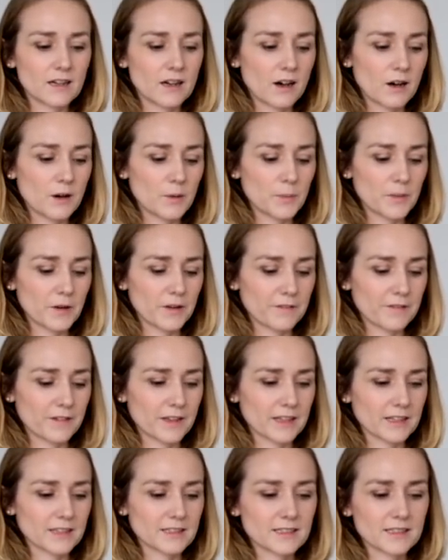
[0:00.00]
Oh,
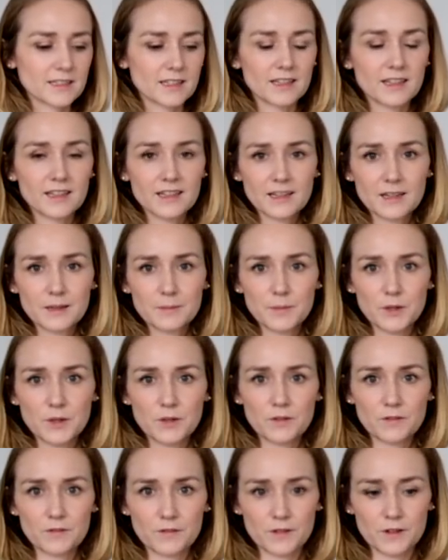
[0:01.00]
perfect.
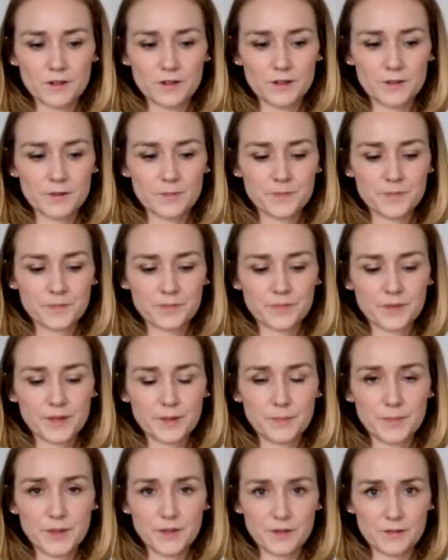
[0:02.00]
Beautiful,
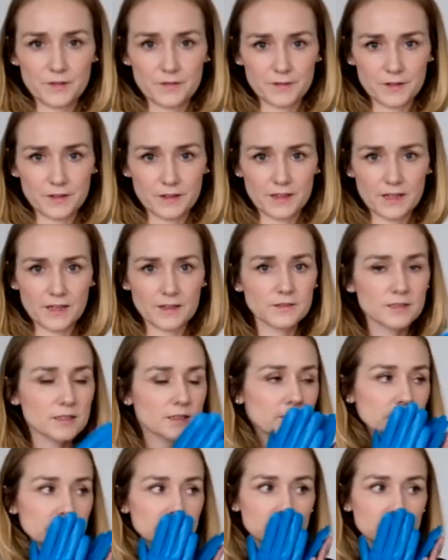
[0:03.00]
beautiful gloves.